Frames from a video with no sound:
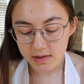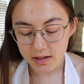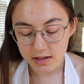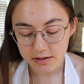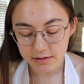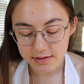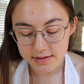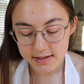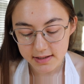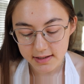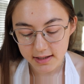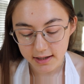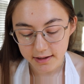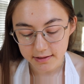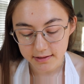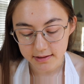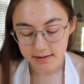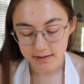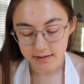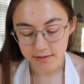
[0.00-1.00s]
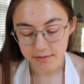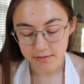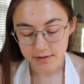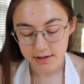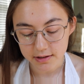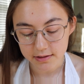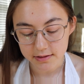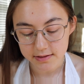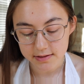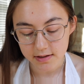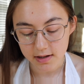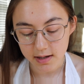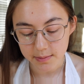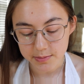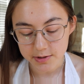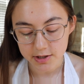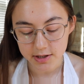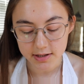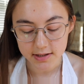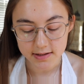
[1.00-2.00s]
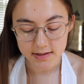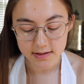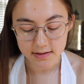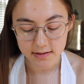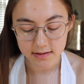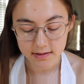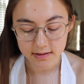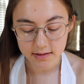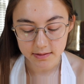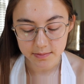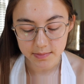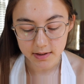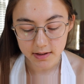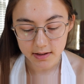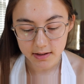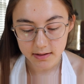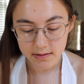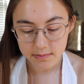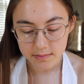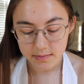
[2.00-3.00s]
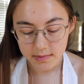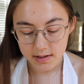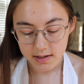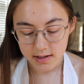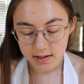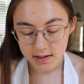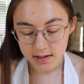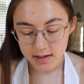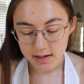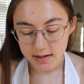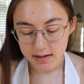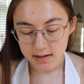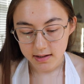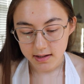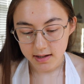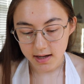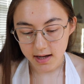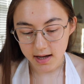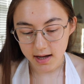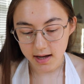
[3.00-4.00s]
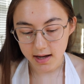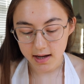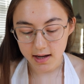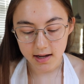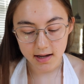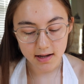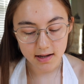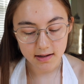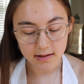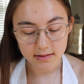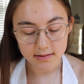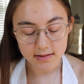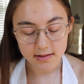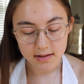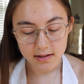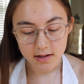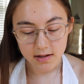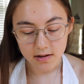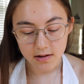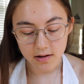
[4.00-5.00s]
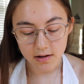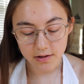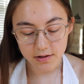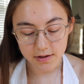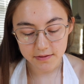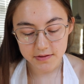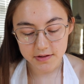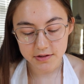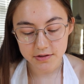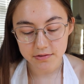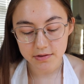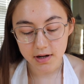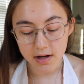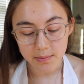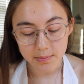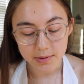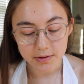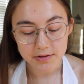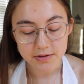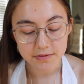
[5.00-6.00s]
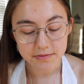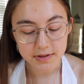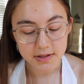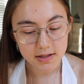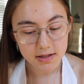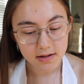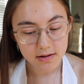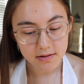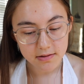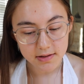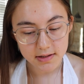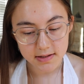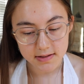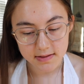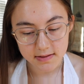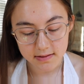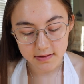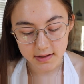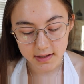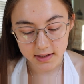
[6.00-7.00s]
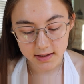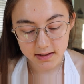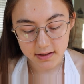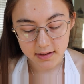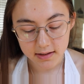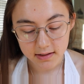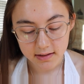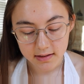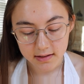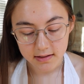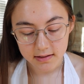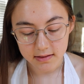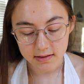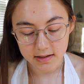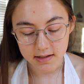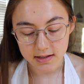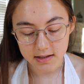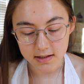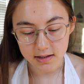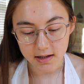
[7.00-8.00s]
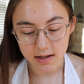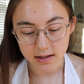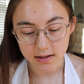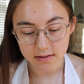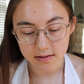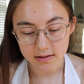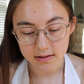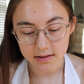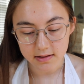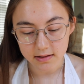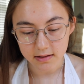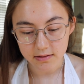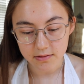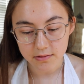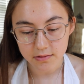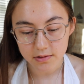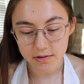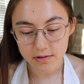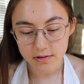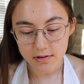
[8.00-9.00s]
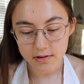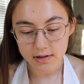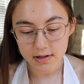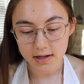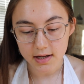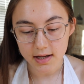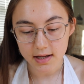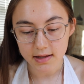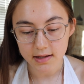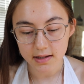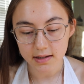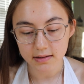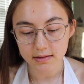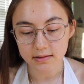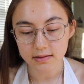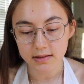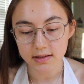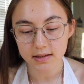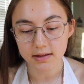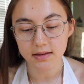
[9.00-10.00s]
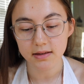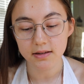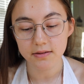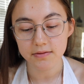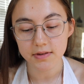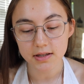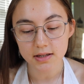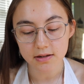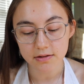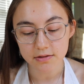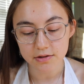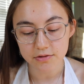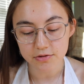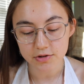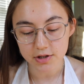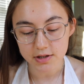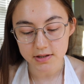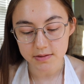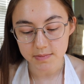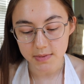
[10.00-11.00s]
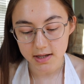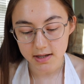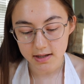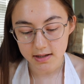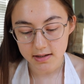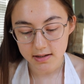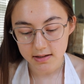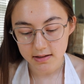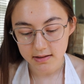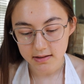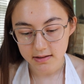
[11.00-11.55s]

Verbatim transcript: you can see that the reels option is on the bottom and all you have to do to upload your video is click the icon in the corner and then click the video you just made